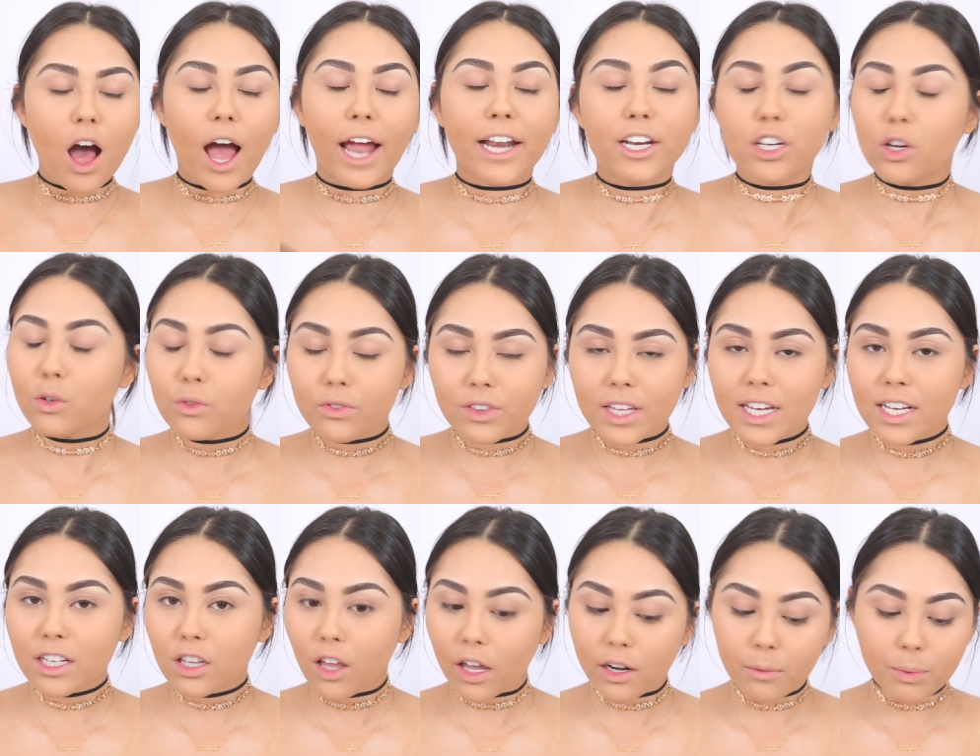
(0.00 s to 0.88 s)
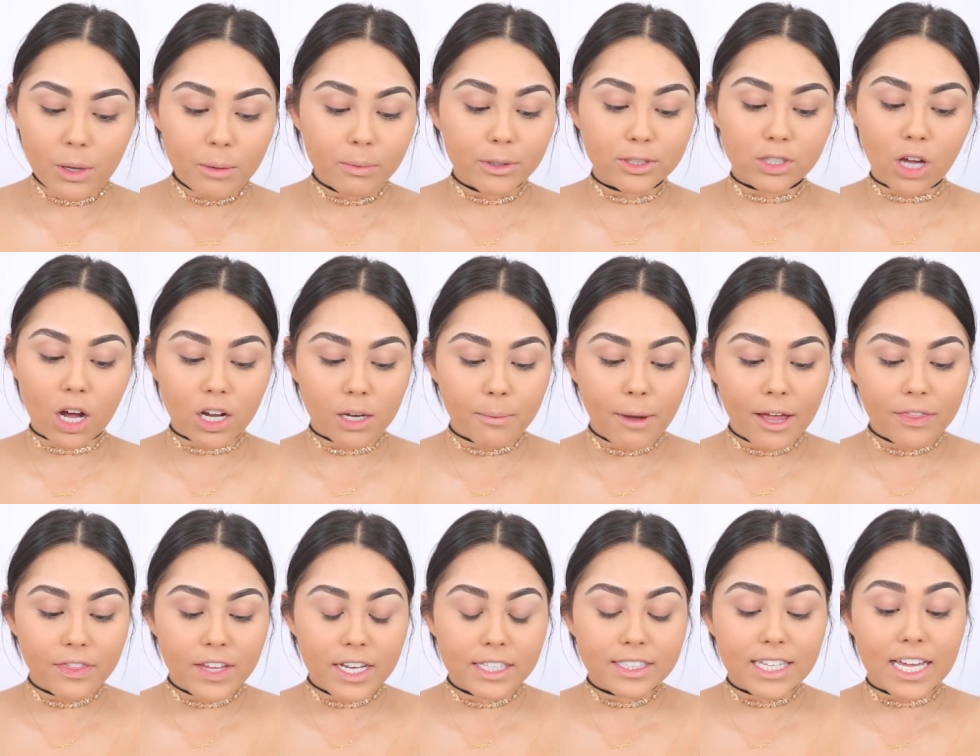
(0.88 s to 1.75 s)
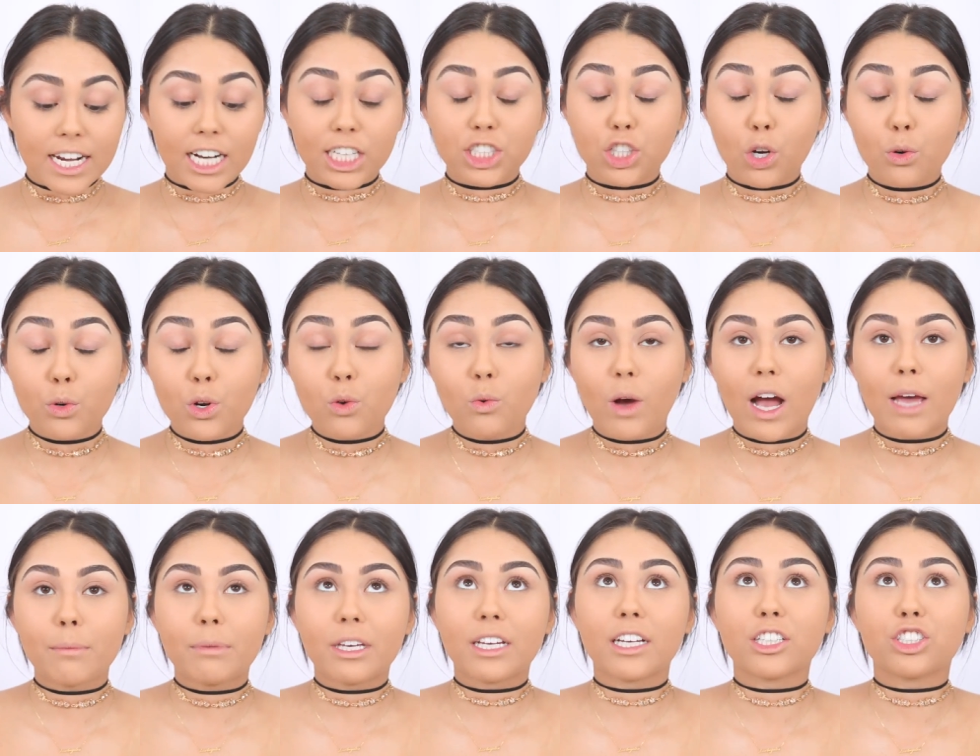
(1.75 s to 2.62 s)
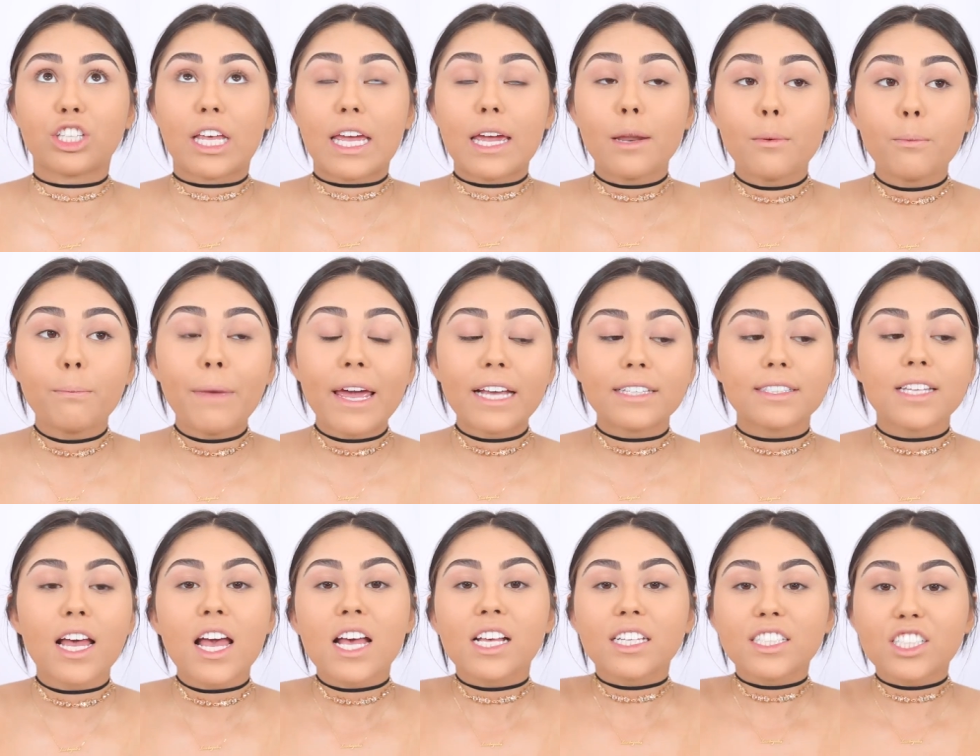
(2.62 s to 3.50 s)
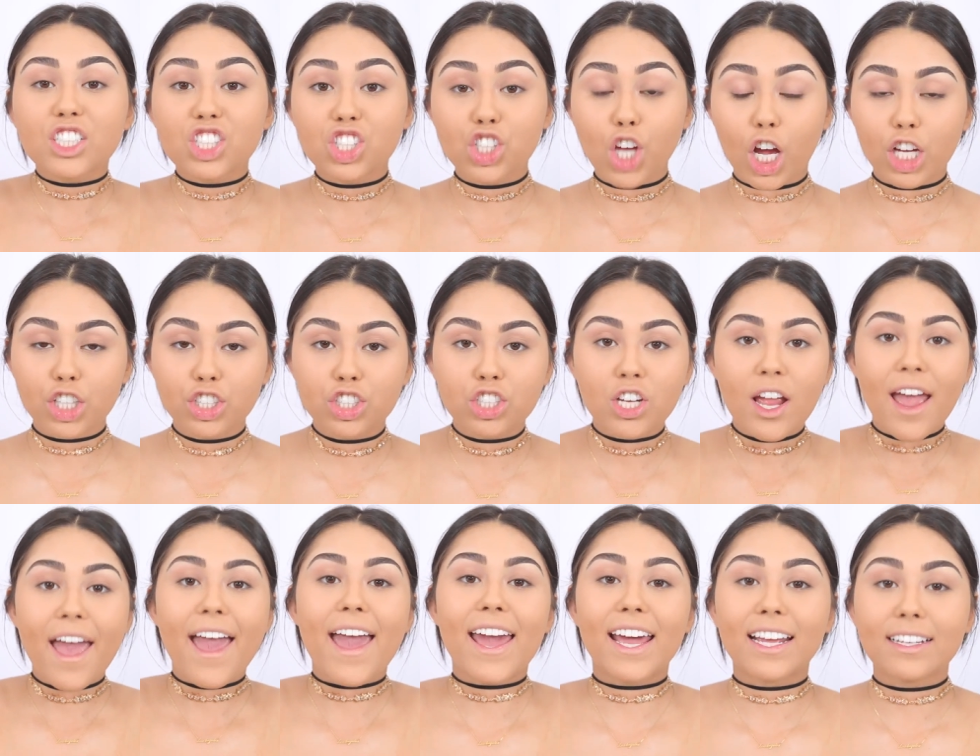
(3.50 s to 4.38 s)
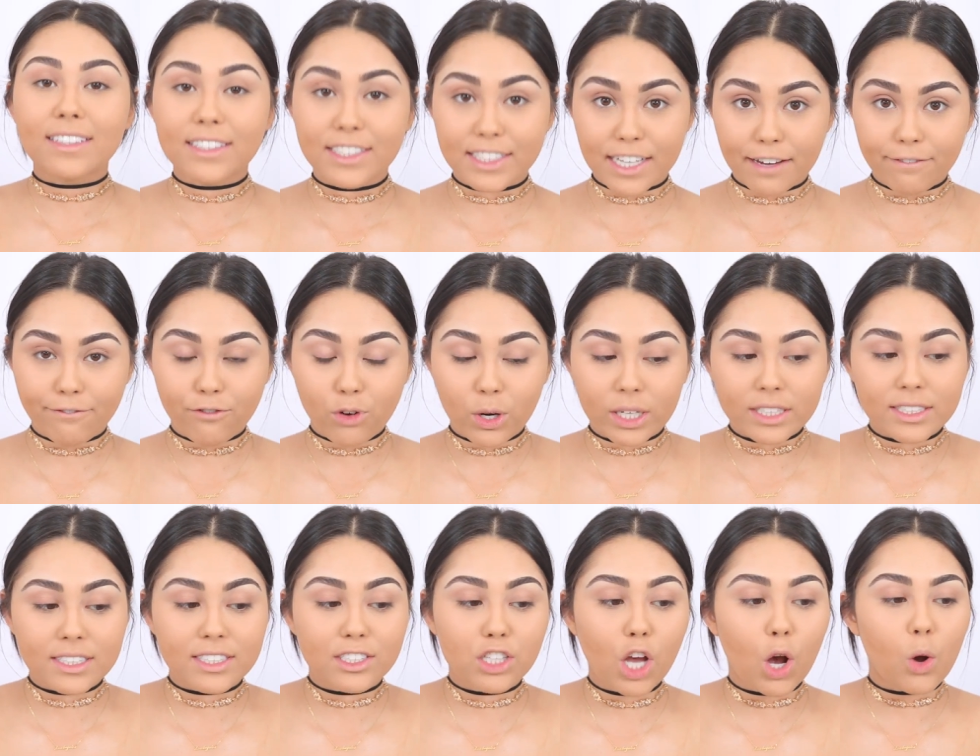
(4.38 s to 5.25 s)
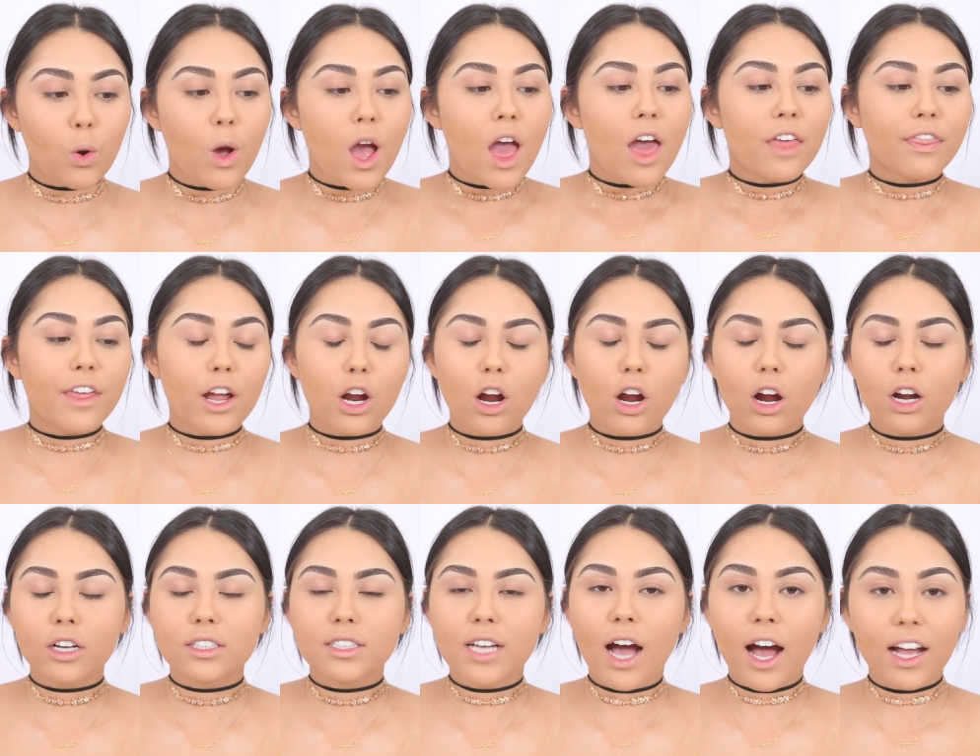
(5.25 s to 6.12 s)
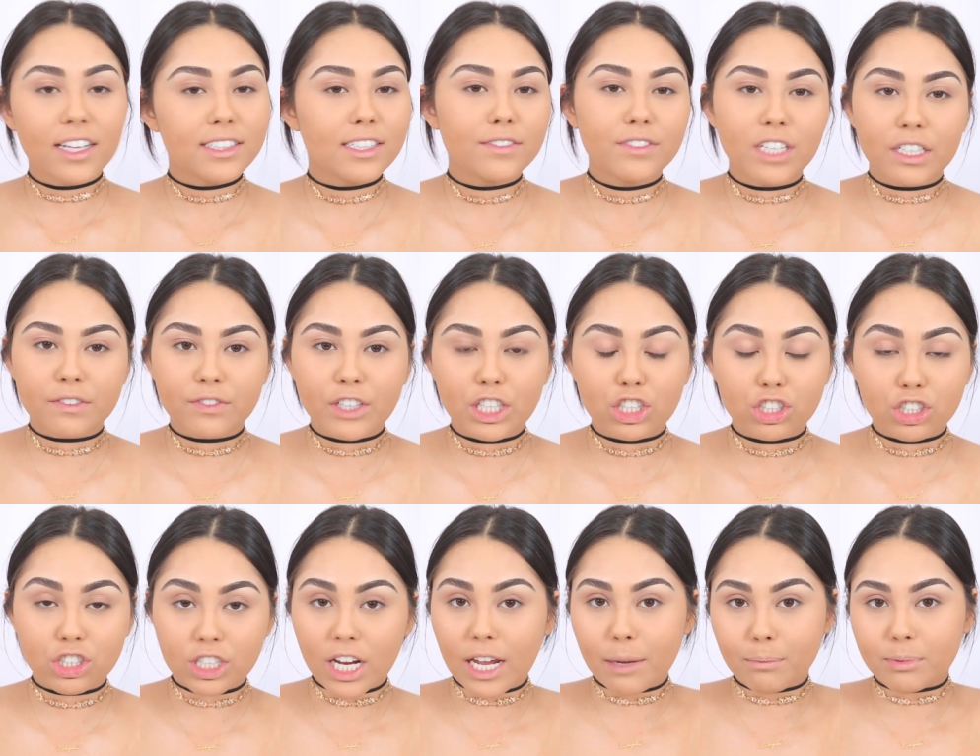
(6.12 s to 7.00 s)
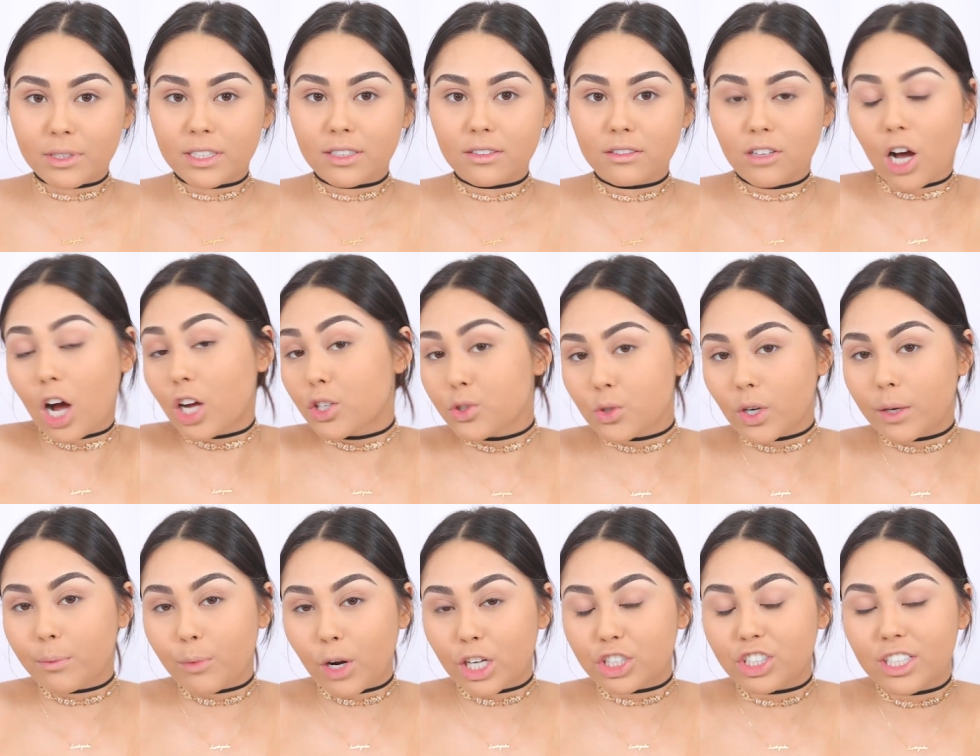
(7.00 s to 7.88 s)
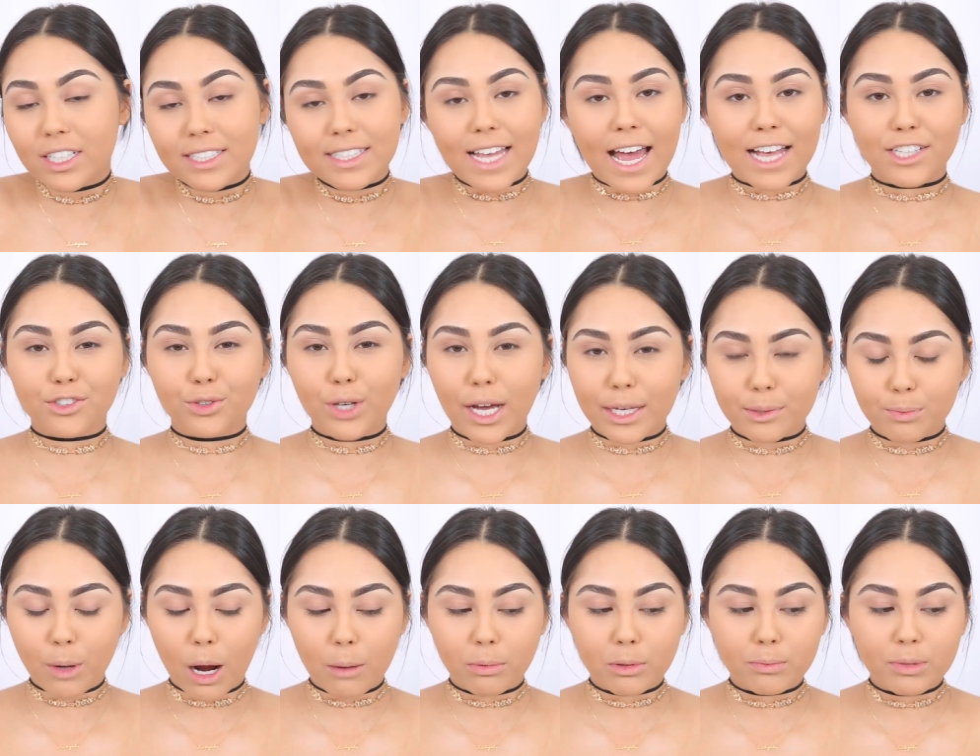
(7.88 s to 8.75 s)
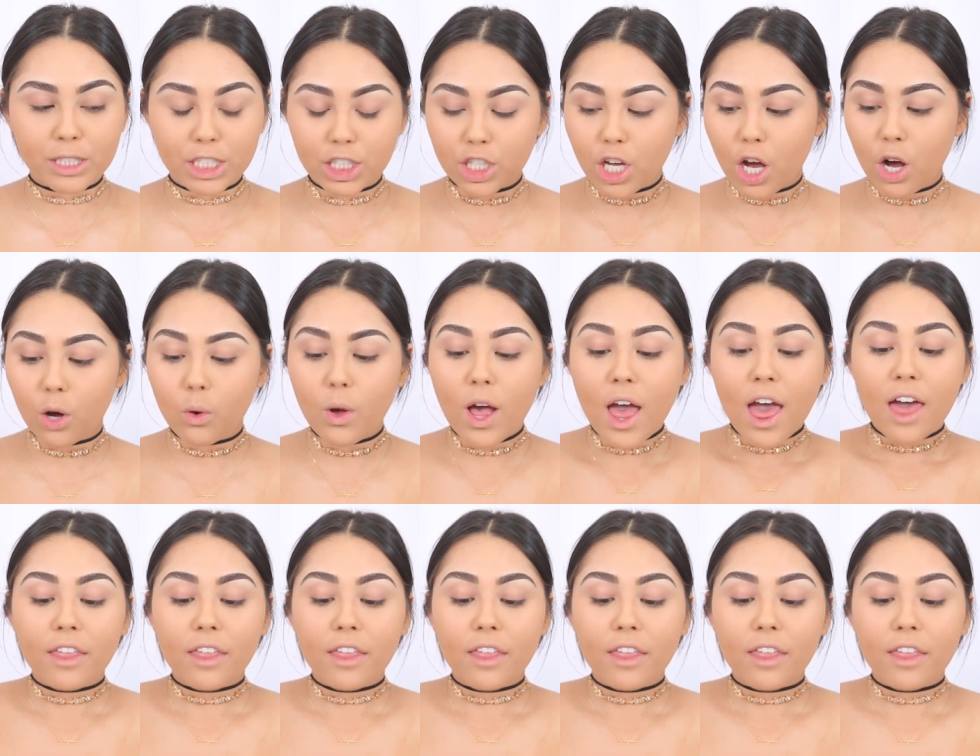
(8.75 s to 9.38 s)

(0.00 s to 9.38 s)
I don't think a lot of people talk about this, and I don't know why, because it makes such a difference. So there are tons of different shaped contouring brushes, as you guys probably know.